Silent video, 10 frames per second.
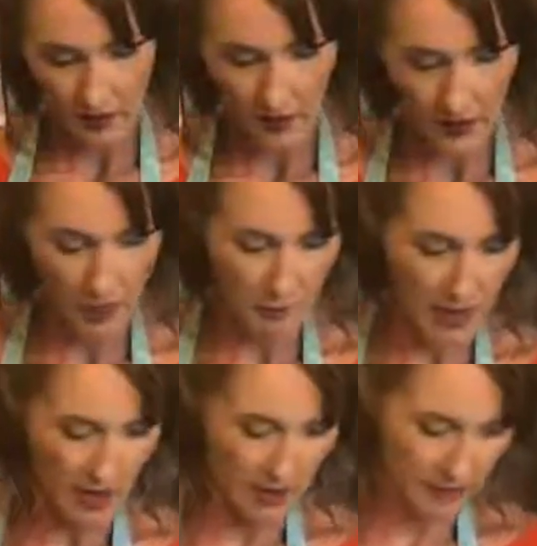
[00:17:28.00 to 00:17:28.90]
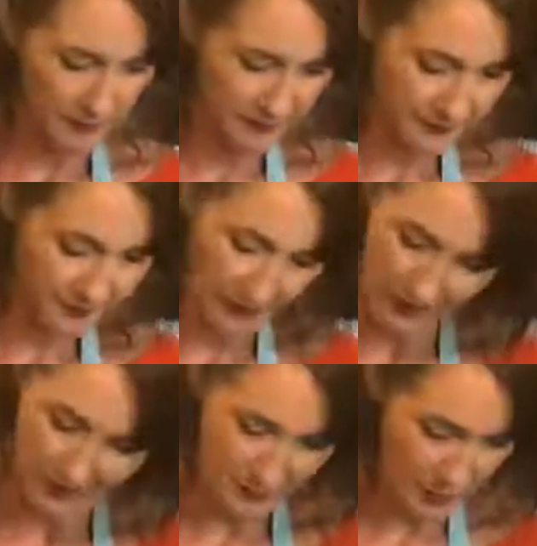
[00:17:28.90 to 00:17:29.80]
Lamb.
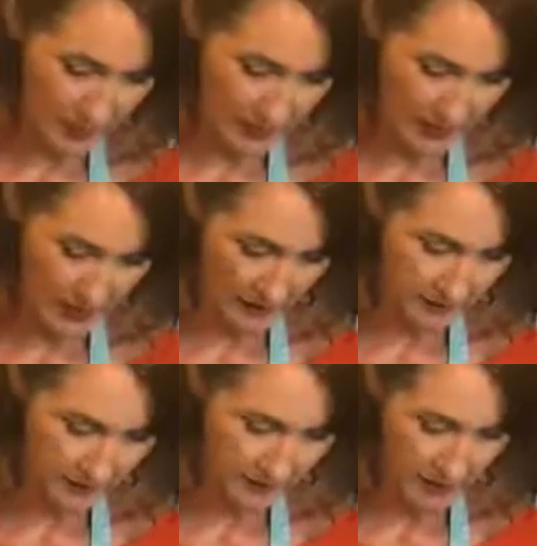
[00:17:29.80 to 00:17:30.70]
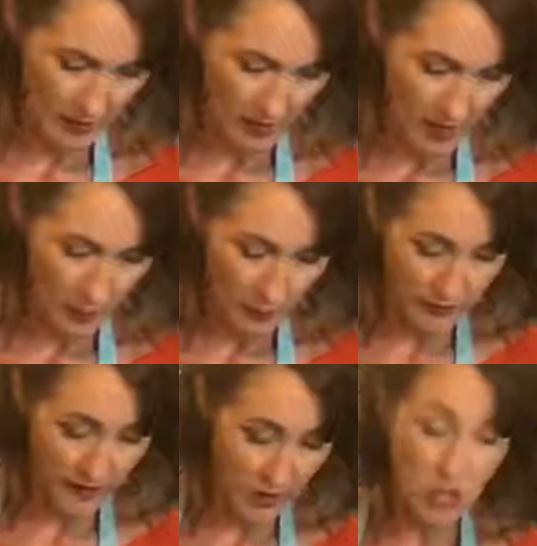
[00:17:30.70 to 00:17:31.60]
I'm good at lamb. Mm. We've
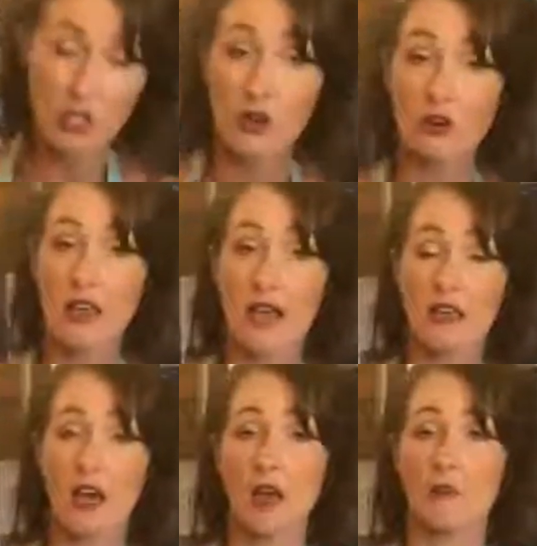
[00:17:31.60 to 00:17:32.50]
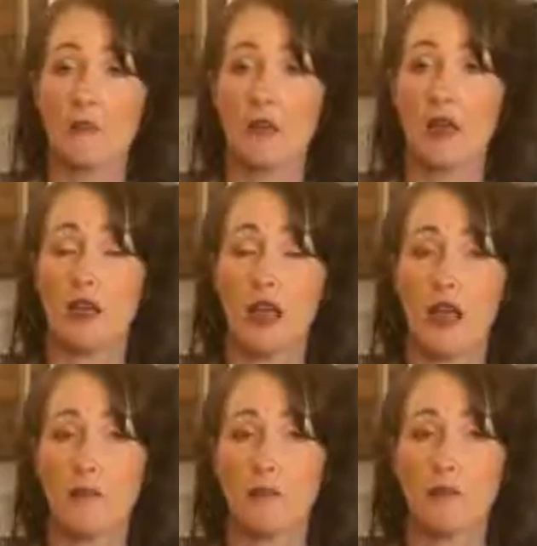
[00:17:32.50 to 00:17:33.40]
actually got a um,
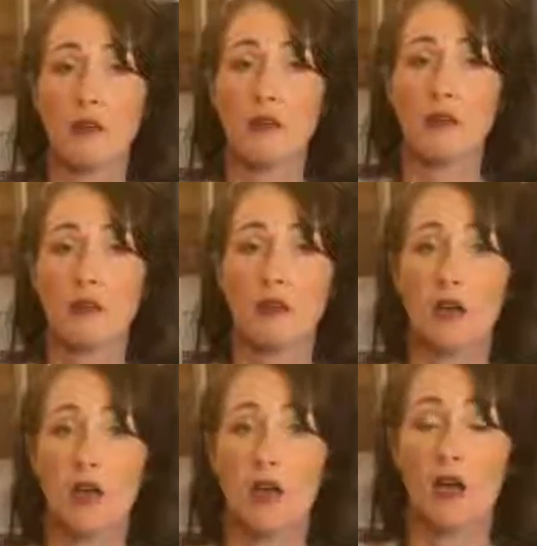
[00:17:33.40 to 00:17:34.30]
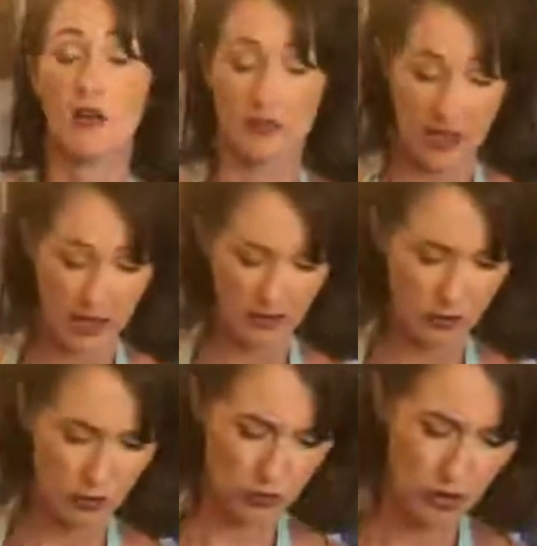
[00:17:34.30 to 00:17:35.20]
lamb uh, cutlet
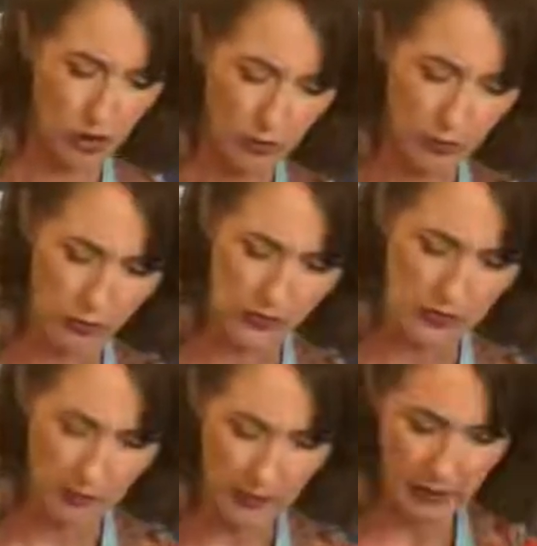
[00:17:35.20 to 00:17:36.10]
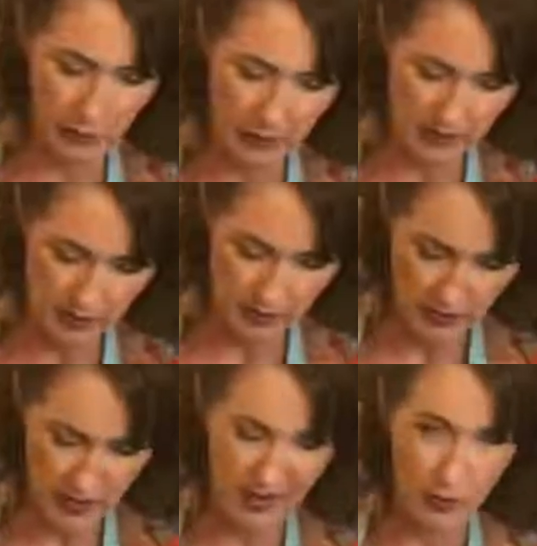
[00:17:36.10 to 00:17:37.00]
or chop or something
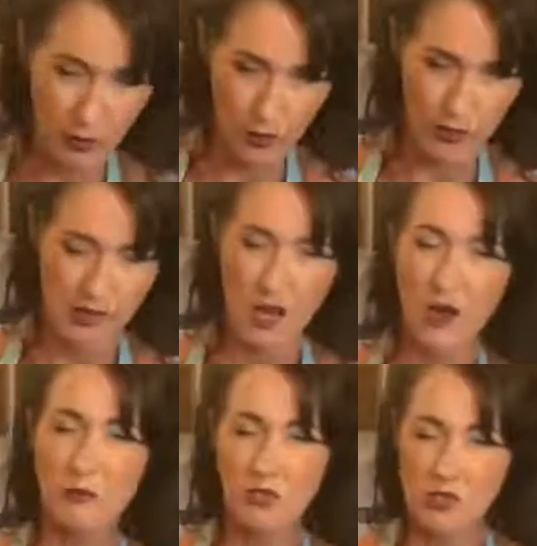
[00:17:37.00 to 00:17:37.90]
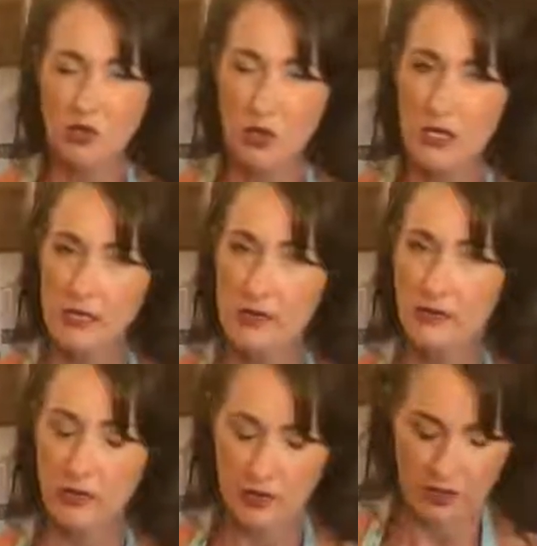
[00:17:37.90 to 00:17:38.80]
recipe in the works. I'm just trying a
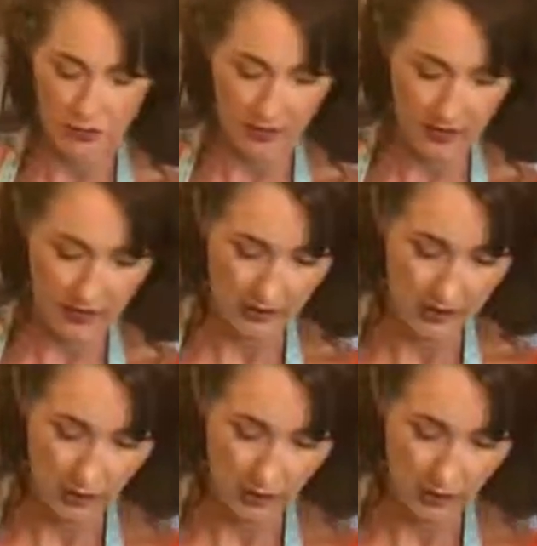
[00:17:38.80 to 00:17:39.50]
few different things, so